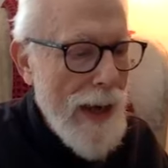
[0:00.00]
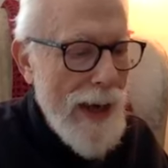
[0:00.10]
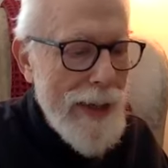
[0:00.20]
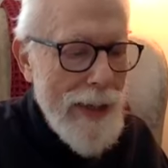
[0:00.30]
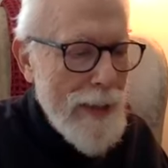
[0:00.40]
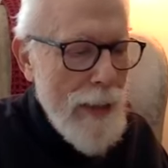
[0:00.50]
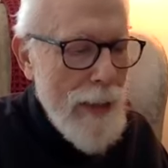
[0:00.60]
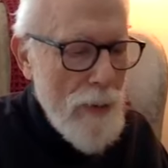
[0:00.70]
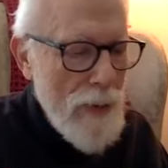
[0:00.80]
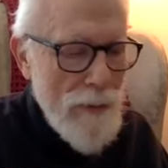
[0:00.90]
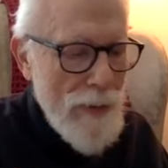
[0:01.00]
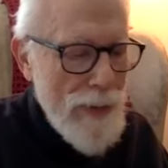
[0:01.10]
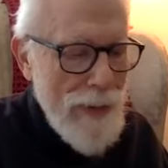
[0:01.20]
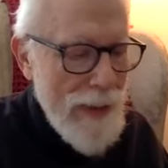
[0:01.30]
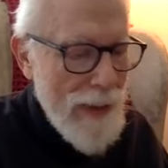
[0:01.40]
I got a couple of
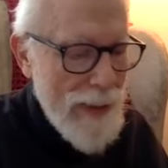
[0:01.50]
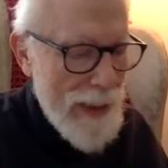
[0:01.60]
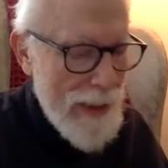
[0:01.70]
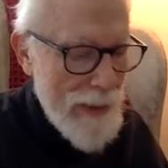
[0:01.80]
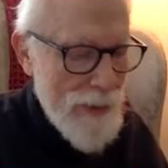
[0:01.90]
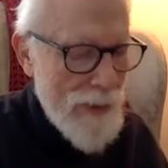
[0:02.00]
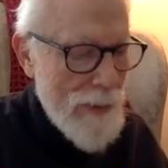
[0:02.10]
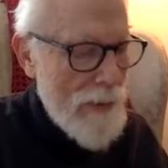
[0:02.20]
little things